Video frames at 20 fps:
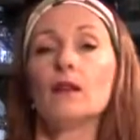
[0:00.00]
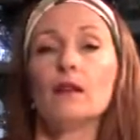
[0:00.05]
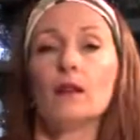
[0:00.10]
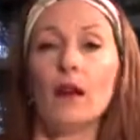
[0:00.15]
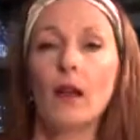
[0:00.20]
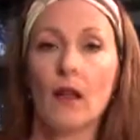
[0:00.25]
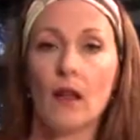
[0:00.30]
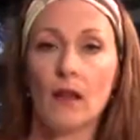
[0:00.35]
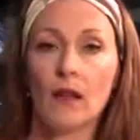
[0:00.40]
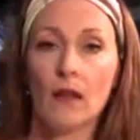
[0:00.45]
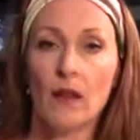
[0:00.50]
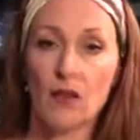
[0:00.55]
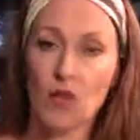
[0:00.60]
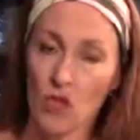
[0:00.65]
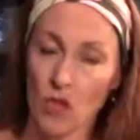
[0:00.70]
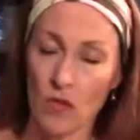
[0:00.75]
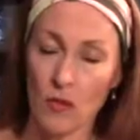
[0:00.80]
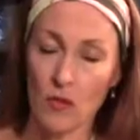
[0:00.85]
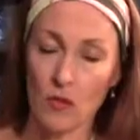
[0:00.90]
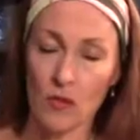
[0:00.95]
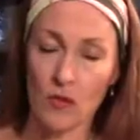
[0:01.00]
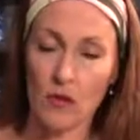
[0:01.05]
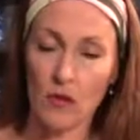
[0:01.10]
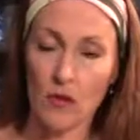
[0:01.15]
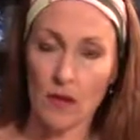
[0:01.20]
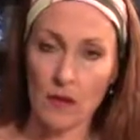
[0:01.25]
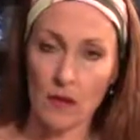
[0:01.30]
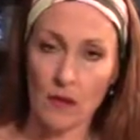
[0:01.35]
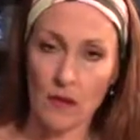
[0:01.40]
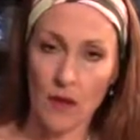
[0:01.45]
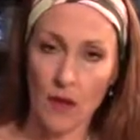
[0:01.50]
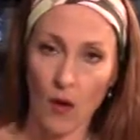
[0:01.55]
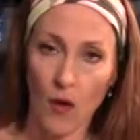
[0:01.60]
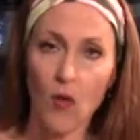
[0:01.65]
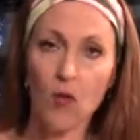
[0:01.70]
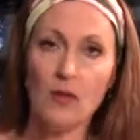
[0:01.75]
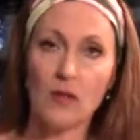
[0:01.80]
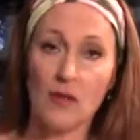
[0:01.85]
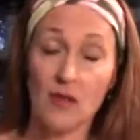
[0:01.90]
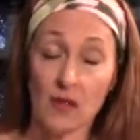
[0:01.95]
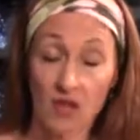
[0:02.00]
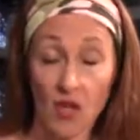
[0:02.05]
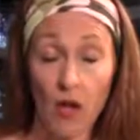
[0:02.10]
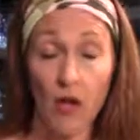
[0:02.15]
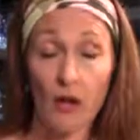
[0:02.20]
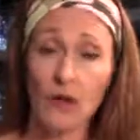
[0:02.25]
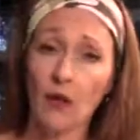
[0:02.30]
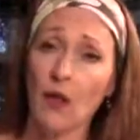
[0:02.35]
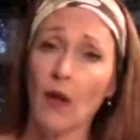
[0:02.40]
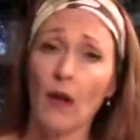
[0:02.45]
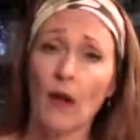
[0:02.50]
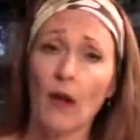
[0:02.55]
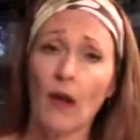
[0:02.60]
that's used that holds the salt.